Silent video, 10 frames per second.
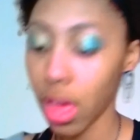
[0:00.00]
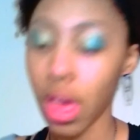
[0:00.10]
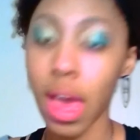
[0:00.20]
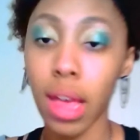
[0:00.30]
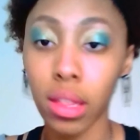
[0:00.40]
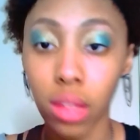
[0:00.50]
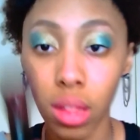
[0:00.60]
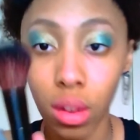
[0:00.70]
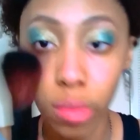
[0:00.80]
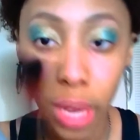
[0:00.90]
It has a
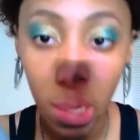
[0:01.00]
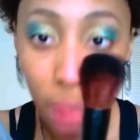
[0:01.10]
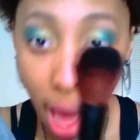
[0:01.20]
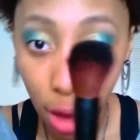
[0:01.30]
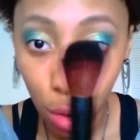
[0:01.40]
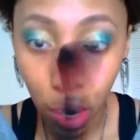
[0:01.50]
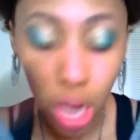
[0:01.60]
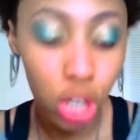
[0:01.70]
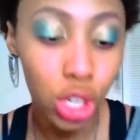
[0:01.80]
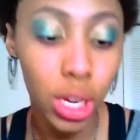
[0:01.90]
little mini powder
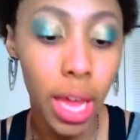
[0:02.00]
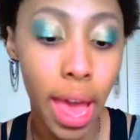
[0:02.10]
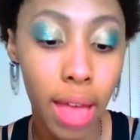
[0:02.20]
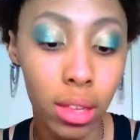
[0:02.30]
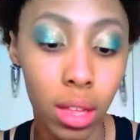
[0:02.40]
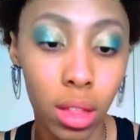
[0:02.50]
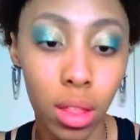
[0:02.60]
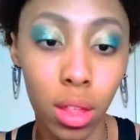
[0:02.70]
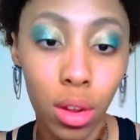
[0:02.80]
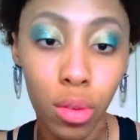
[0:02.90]
brush. It has a
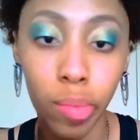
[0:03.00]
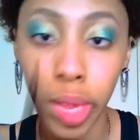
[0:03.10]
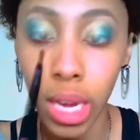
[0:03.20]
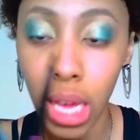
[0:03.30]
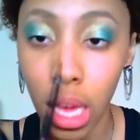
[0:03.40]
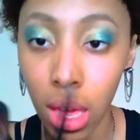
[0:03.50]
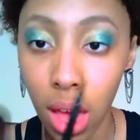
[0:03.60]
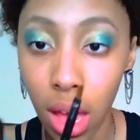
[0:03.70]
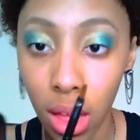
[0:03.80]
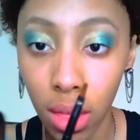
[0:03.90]
little mini
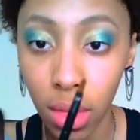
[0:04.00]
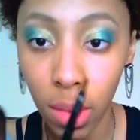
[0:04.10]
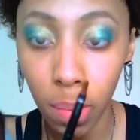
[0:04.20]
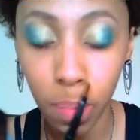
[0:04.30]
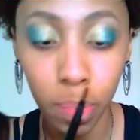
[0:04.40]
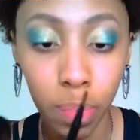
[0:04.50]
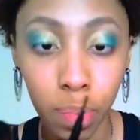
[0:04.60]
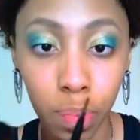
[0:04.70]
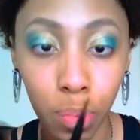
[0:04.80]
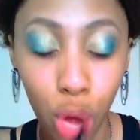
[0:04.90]
lip
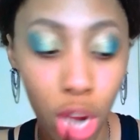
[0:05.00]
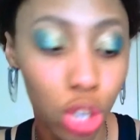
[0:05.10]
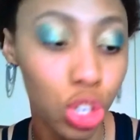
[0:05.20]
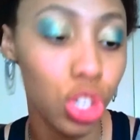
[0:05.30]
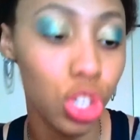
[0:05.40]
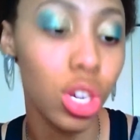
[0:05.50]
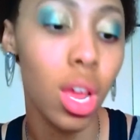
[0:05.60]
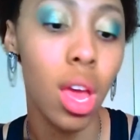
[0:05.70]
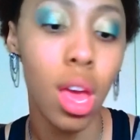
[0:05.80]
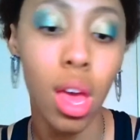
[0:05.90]
brush,
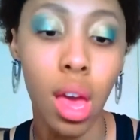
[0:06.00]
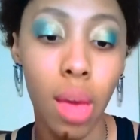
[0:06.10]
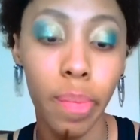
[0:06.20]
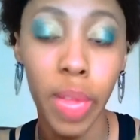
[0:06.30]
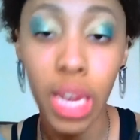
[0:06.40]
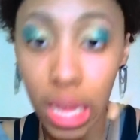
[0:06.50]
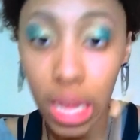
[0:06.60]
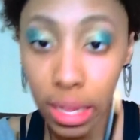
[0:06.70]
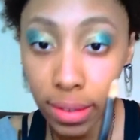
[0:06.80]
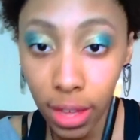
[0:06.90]
a mini
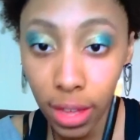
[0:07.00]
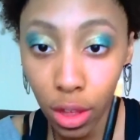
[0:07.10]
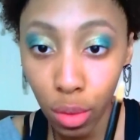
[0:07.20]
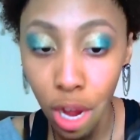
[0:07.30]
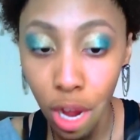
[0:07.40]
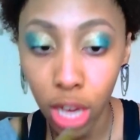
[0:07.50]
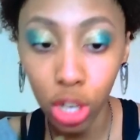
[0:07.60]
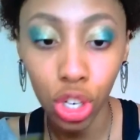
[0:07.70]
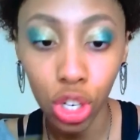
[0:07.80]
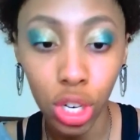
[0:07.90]
concealer
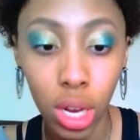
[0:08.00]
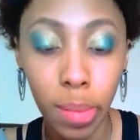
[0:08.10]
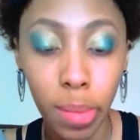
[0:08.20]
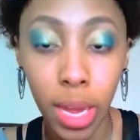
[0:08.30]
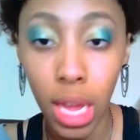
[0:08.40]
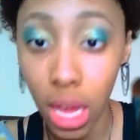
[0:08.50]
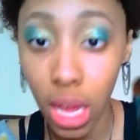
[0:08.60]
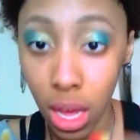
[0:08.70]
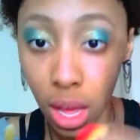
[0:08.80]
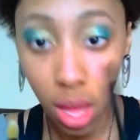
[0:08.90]
brush, a mini
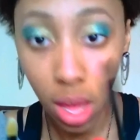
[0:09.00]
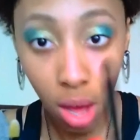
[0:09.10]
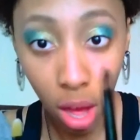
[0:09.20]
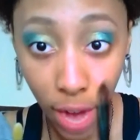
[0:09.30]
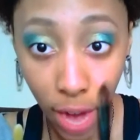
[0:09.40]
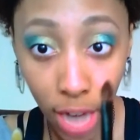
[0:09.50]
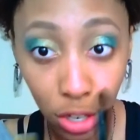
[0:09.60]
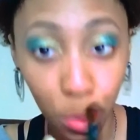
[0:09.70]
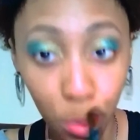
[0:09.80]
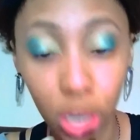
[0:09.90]
all over
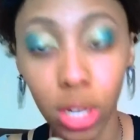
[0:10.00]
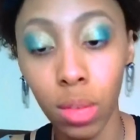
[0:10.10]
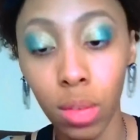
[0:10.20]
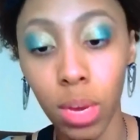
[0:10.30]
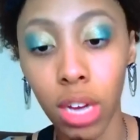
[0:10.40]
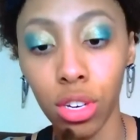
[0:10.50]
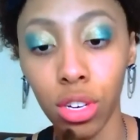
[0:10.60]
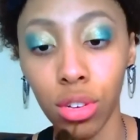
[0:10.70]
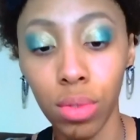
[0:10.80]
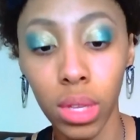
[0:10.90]
eyeshadow brush like the one I just
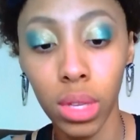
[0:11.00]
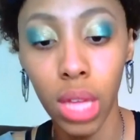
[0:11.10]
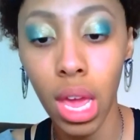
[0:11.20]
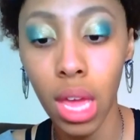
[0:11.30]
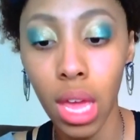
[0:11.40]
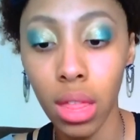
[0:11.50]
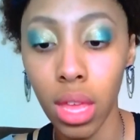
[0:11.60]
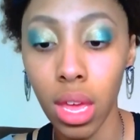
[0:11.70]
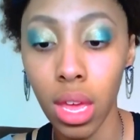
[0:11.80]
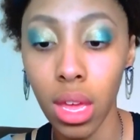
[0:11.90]
used, and
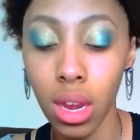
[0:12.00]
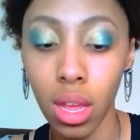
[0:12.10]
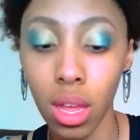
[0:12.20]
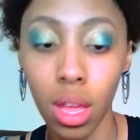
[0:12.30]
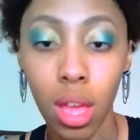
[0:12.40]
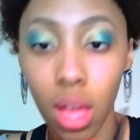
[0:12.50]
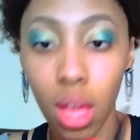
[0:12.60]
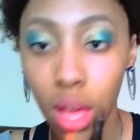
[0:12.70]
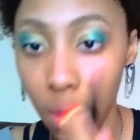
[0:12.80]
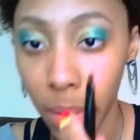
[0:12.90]
then
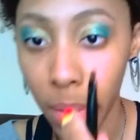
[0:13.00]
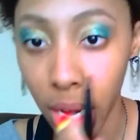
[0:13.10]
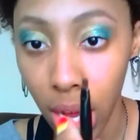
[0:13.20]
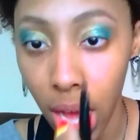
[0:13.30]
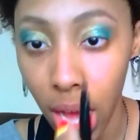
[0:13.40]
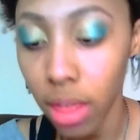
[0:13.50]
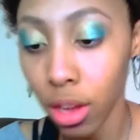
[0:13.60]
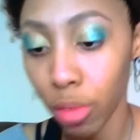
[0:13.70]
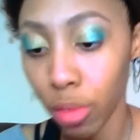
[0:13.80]
a mini eyeliner